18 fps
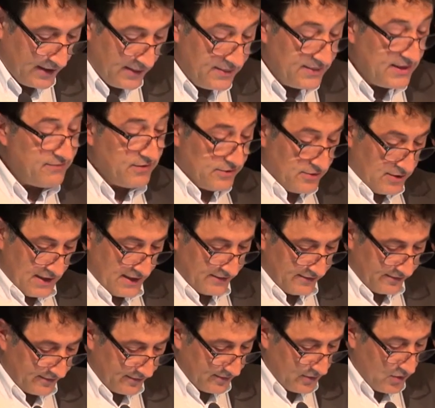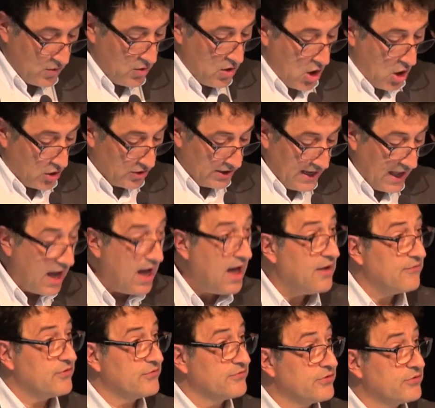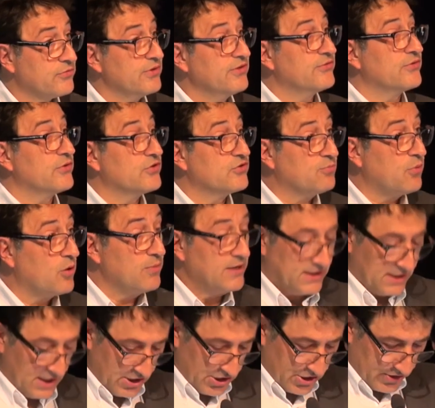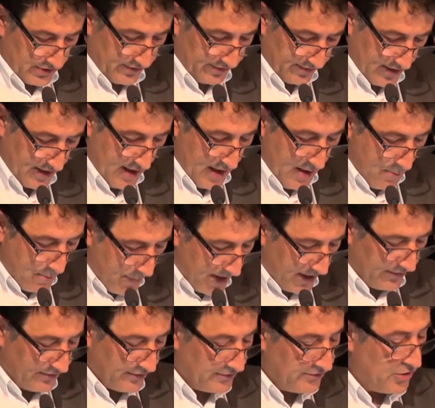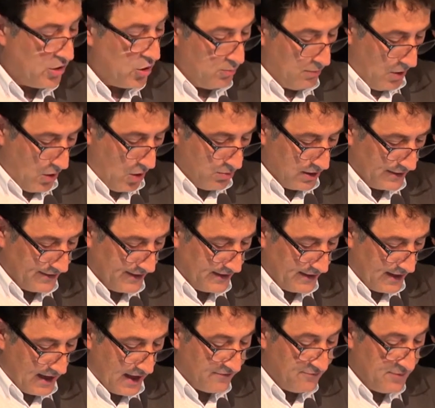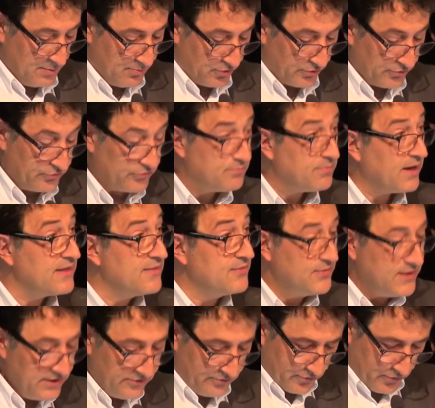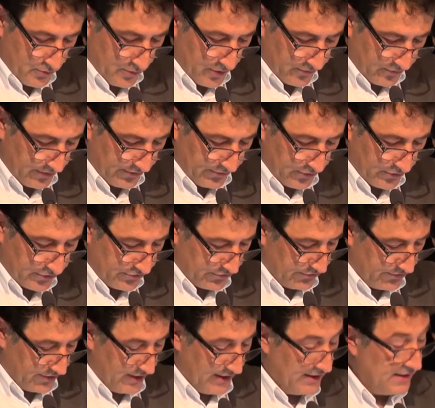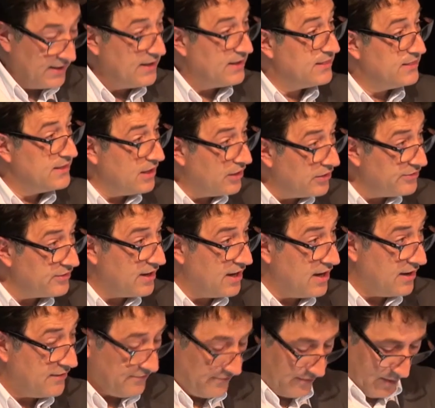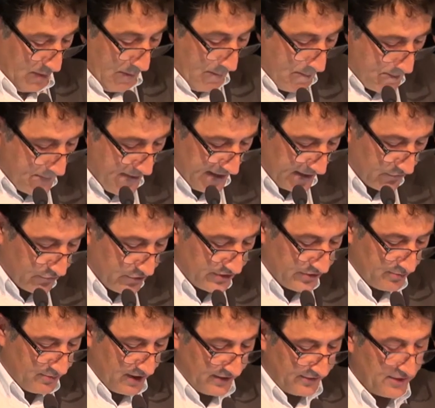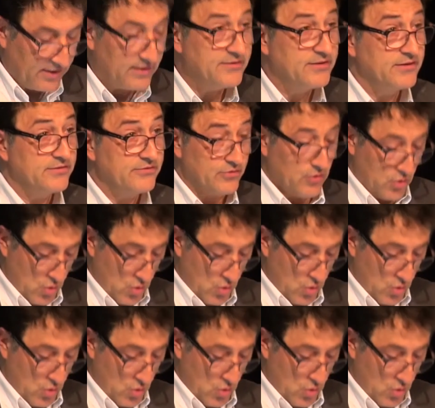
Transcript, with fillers: Nevertheless, only half of the research publications based on the Hubble data have been produced by this group of researchers, the other half being written by scientists